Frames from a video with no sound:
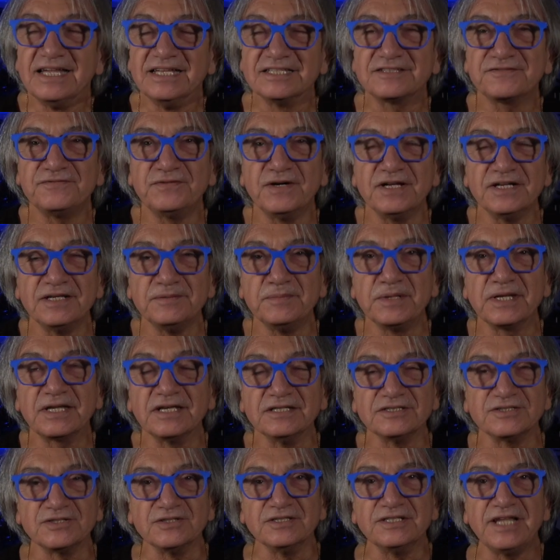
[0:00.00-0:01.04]
It's funny
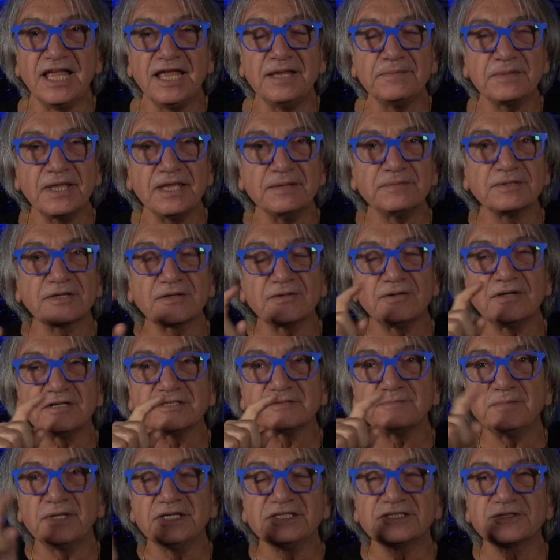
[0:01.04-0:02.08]
because your name came
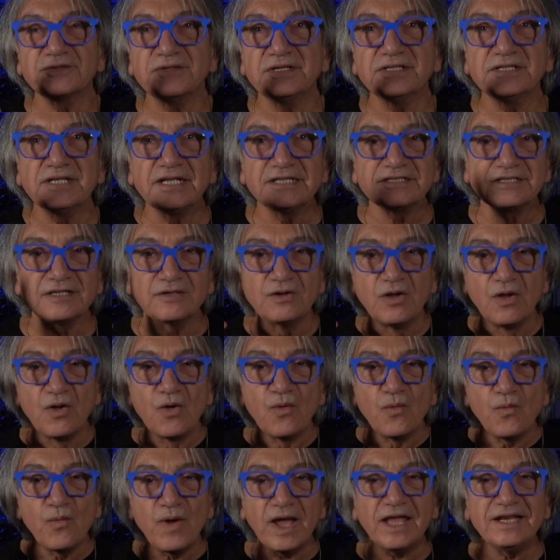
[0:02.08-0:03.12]
across my screen and I said,
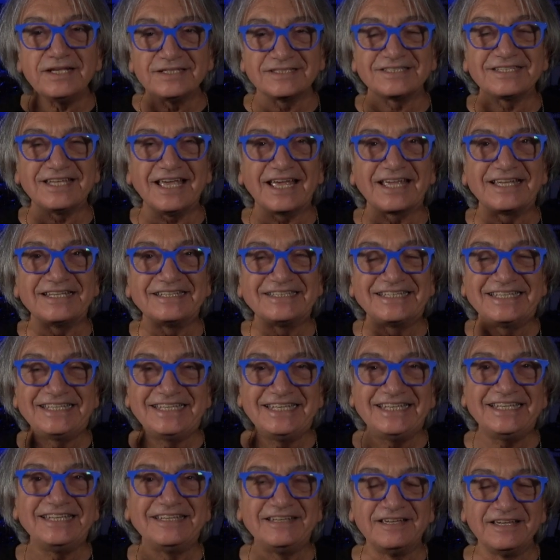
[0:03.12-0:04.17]
wait a second,
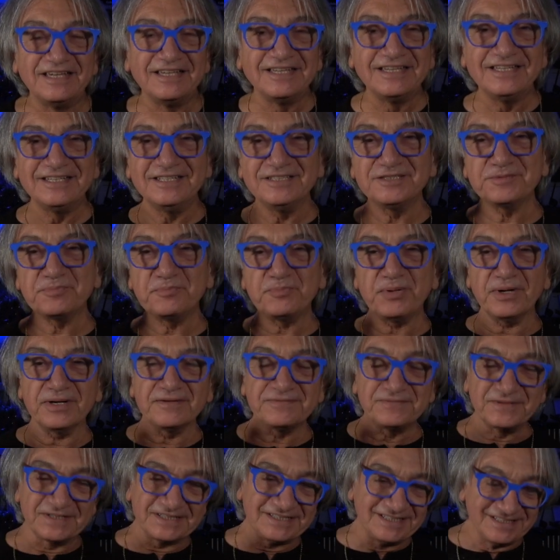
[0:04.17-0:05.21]
Guy, he's
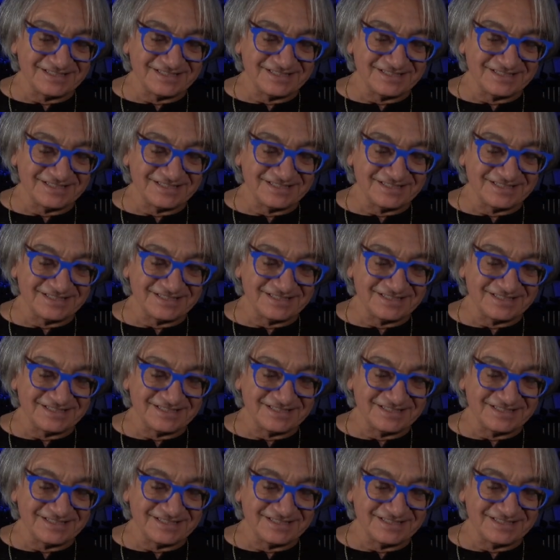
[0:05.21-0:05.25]
perfect.